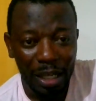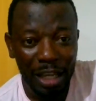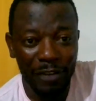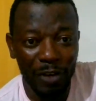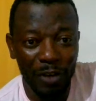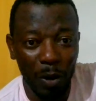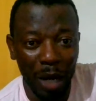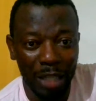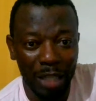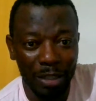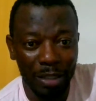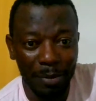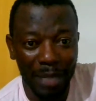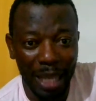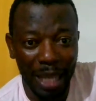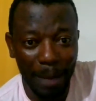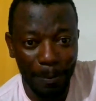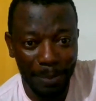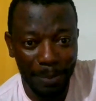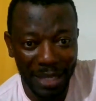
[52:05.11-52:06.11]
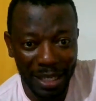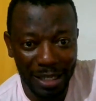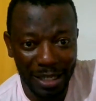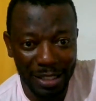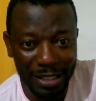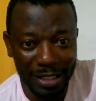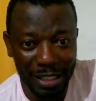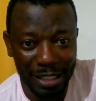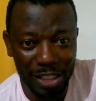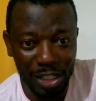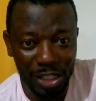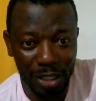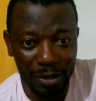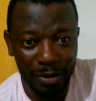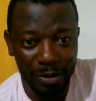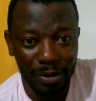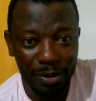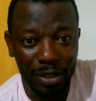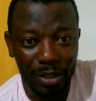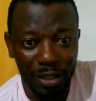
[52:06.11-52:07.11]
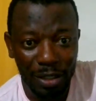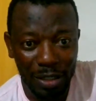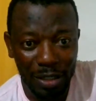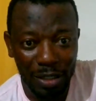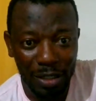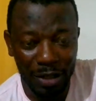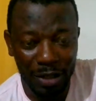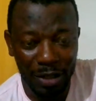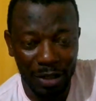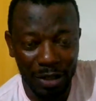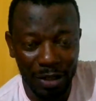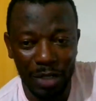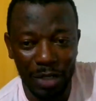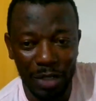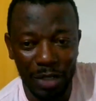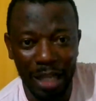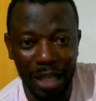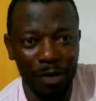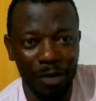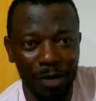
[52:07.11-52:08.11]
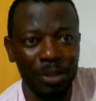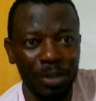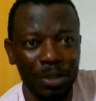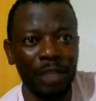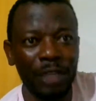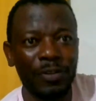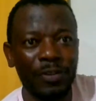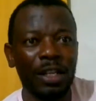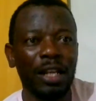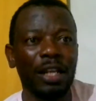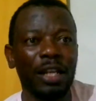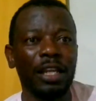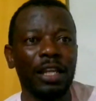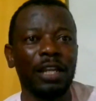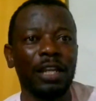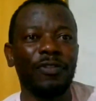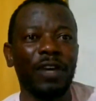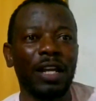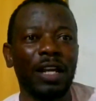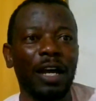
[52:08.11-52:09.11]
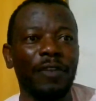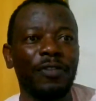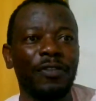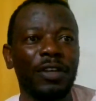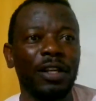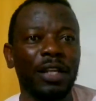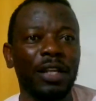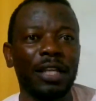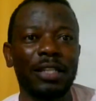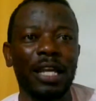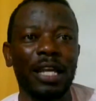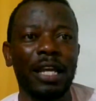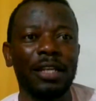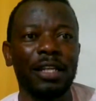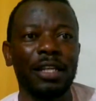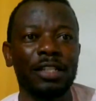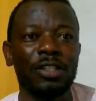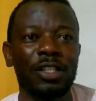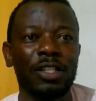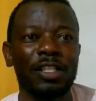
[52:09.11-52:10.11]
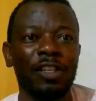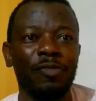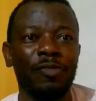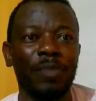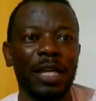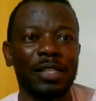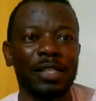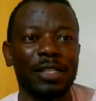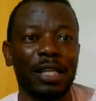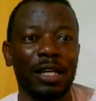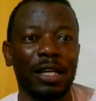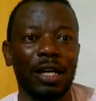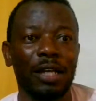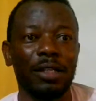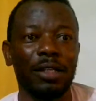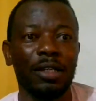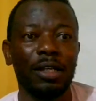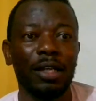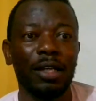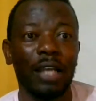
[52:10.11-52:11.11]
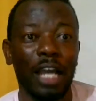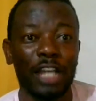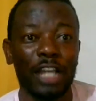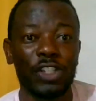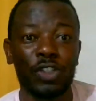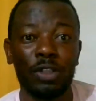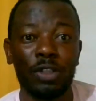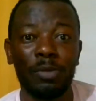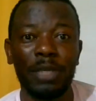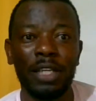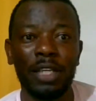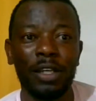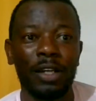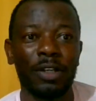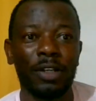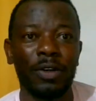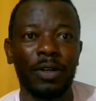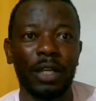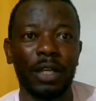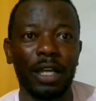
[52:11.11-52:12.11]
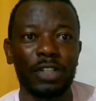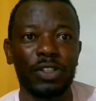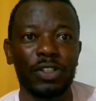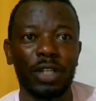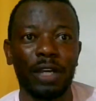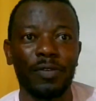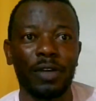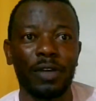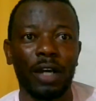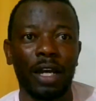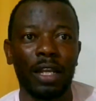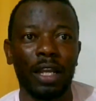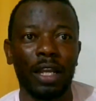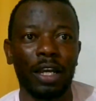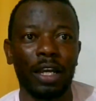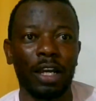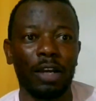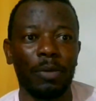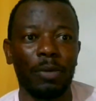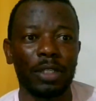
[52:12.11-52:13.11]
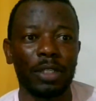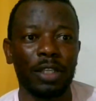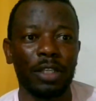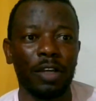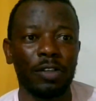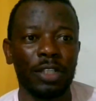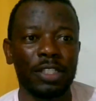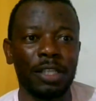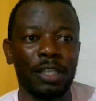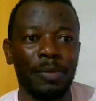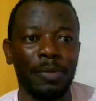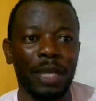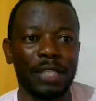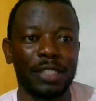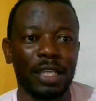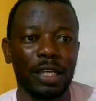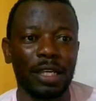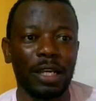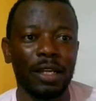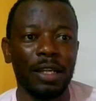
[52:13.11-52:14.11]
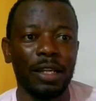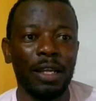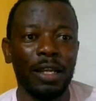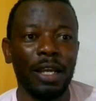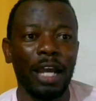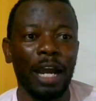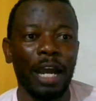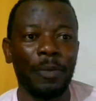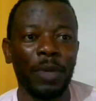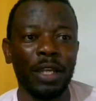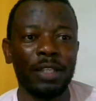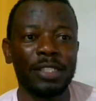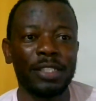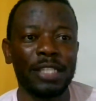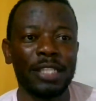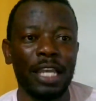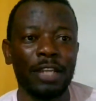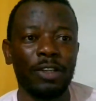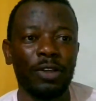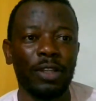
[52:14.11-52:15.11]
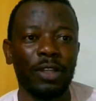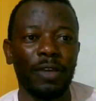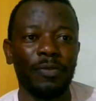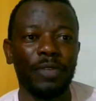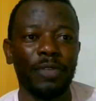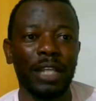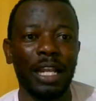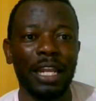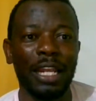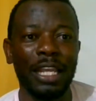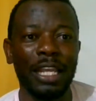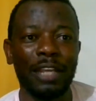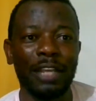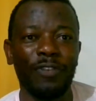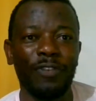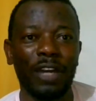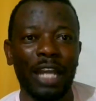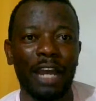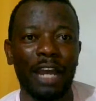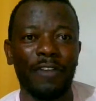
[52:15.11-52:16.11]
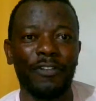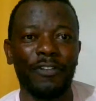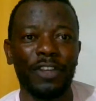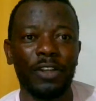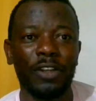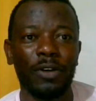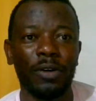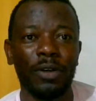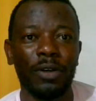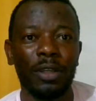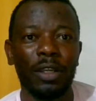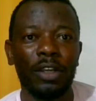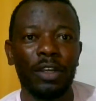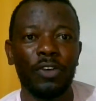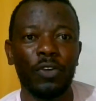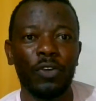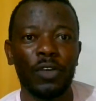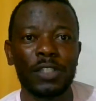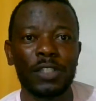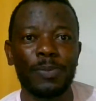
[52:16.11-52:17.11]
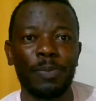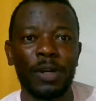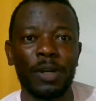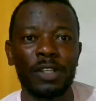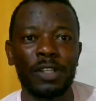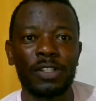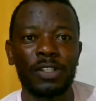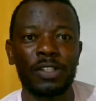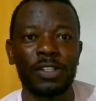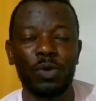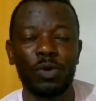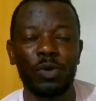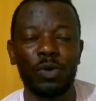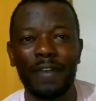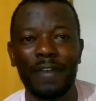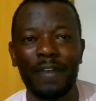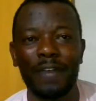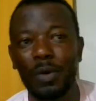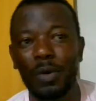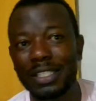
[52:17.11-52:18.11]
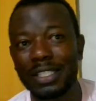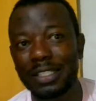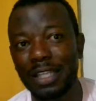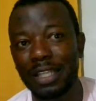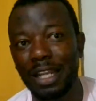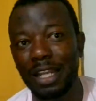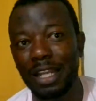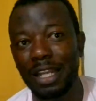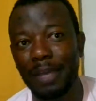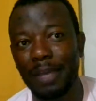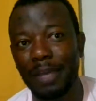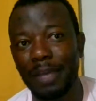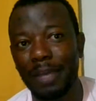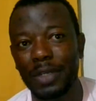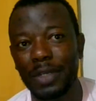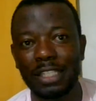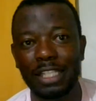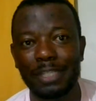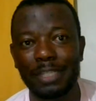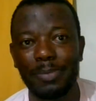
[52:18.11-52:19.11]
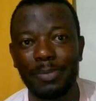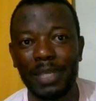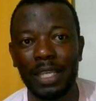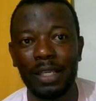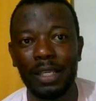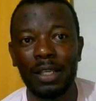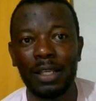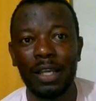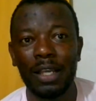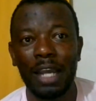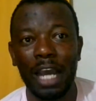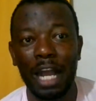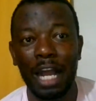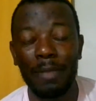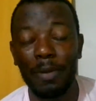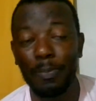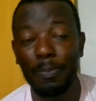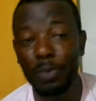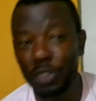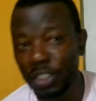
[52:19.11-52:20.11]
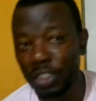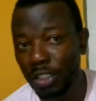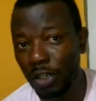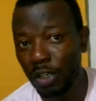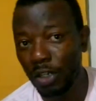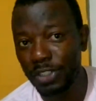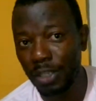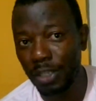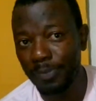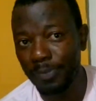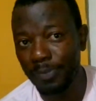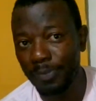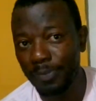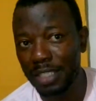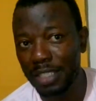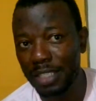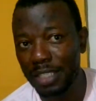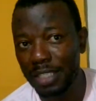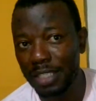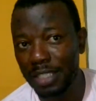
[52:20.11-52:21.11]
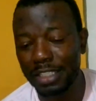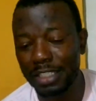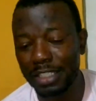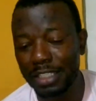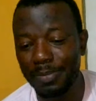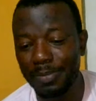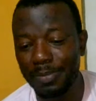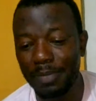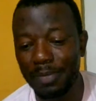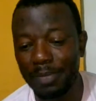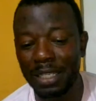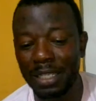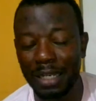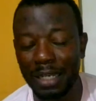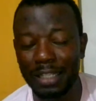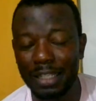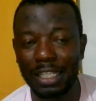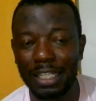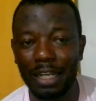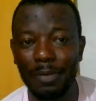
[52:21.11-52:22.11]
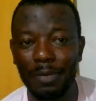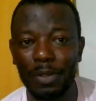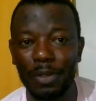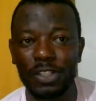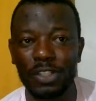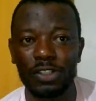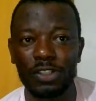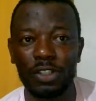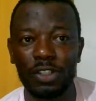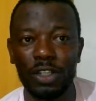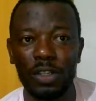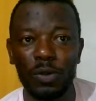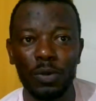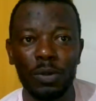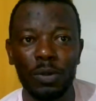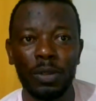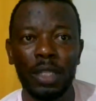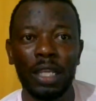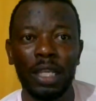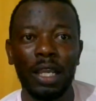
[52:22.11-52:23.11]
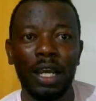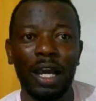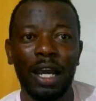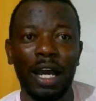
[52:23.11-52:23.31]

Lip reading: If you want to be a PE teacher, then you can do that. I could give you a link for that video that I did. Just give me a second. I shouldn't be here now. I should have gone long ago, but just give me a second. I'm going to send you the link for that video. Those persons who have questions about HSB, I'll be putting out some things on HSB, being that the syllabus is new.